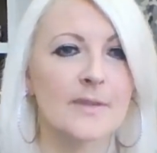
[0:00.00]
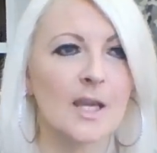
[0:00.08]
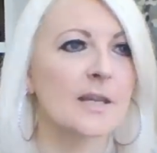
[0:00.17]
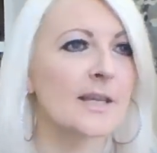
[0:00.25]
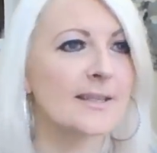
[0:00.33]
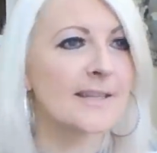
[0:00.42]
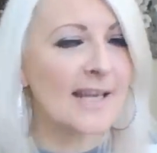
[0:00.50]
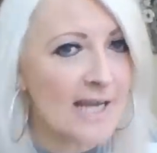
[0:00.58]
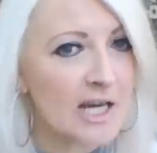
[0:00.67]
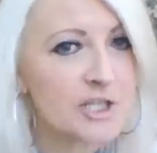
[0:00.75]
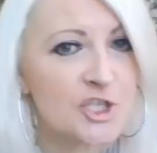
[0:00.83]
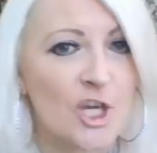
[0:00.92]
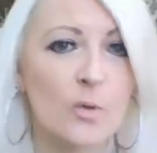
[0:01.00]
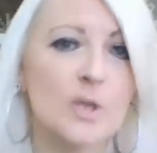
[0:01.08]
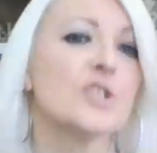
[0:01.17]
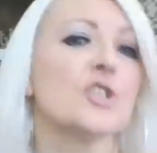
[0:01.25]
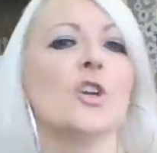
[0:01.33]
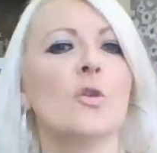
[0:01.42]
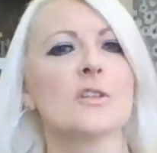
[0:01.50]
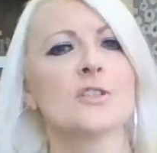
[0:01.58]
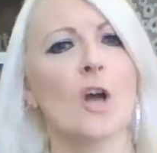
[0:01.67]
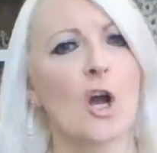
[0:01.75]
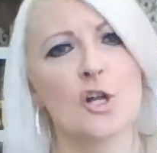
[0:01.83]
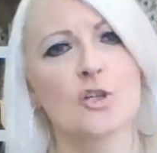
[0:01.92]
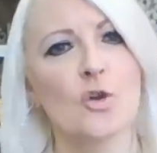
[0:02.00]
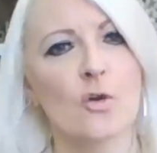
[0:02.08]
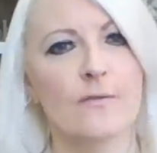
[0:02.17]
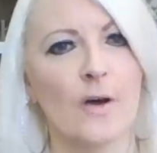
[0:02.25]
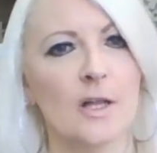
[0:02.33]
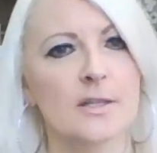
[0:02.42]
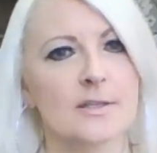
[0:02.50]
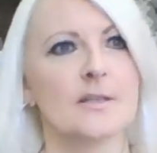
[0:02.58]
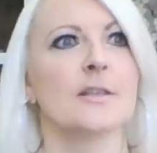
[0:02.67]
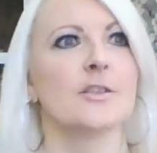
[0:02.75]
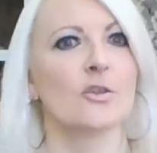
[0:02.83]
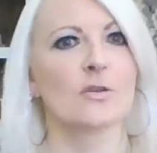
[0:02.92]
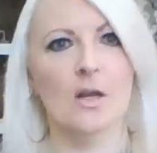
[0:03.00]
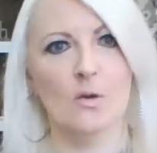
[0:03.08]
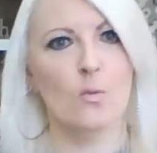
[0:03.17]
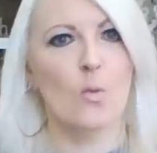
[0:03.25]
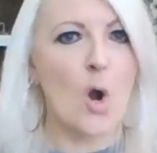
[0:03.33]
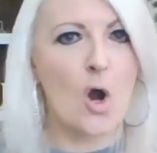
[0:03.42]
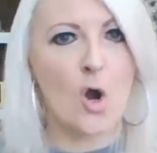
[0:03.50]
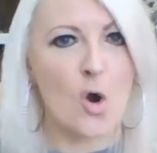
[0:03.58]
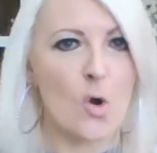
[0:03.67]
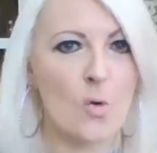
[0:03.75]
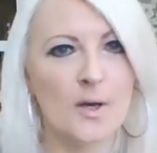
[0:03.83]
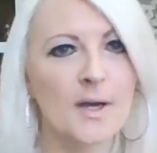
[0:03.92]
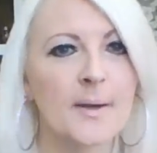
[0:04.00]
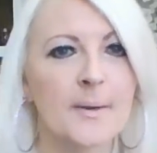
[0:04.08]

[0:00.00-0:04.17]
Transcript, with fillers: and then they lash out at you and it's all oh, your fault and, and you're like whoa